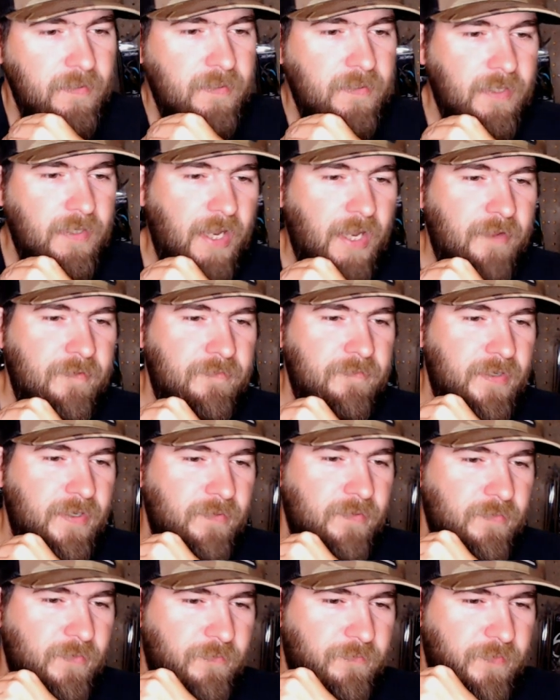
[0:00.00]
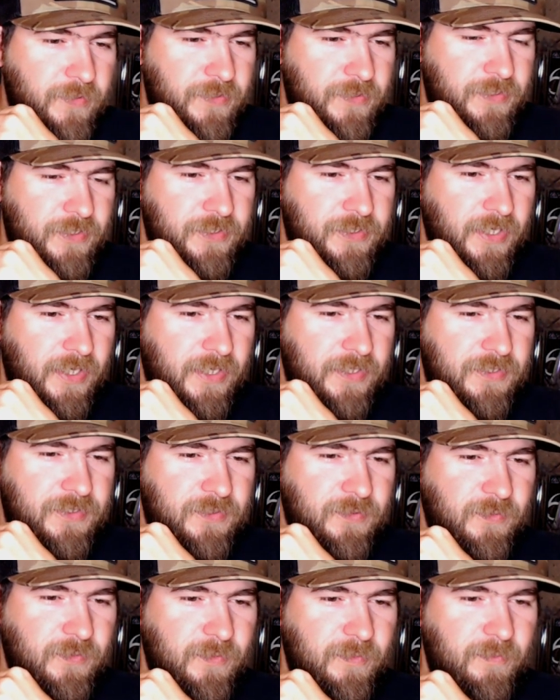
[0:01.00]
I've never fished a giant
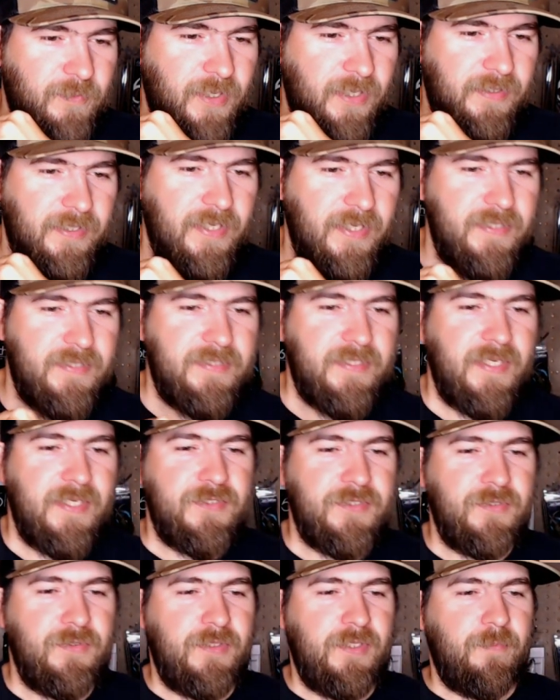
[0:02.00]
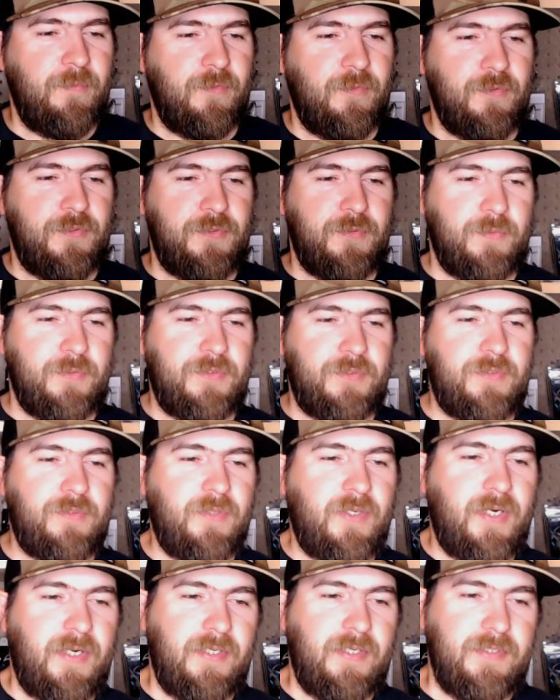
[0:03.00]
storm like that size. Do get more short
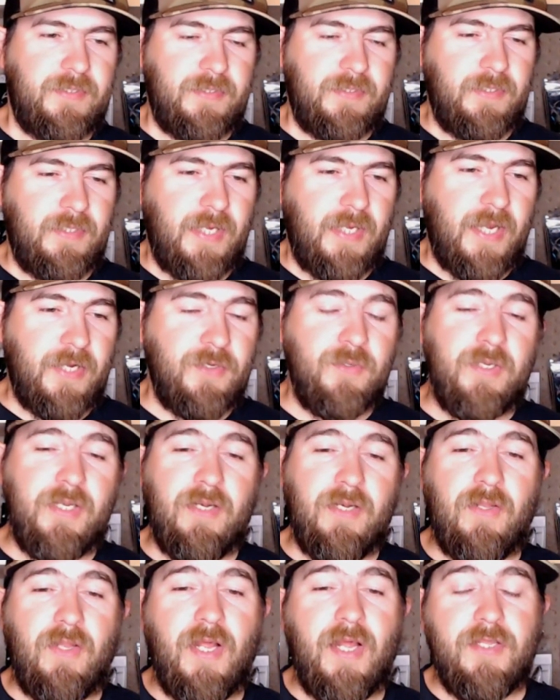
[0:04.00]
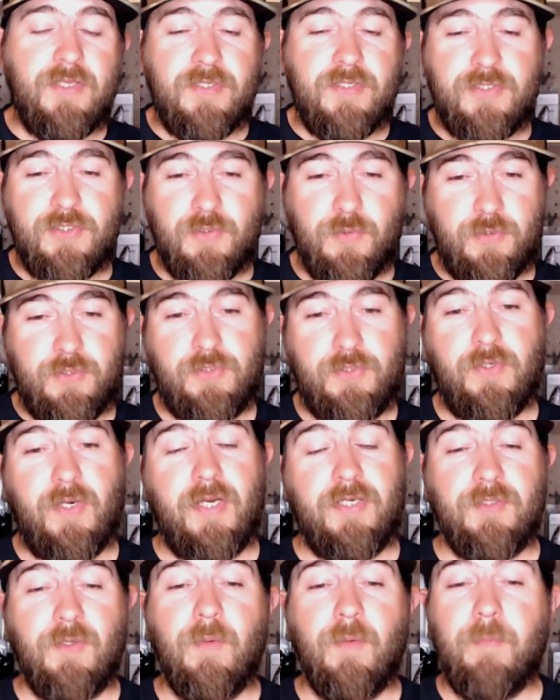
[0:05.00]
strikes. I do get a lot of short
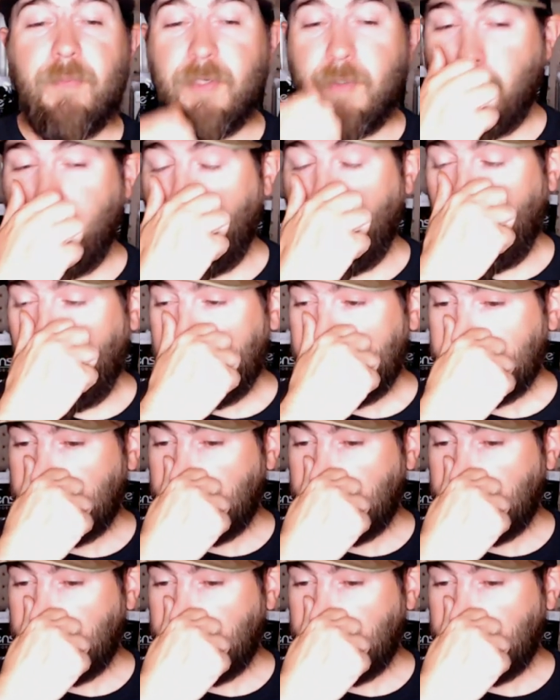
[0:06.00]
strikes on a big worm.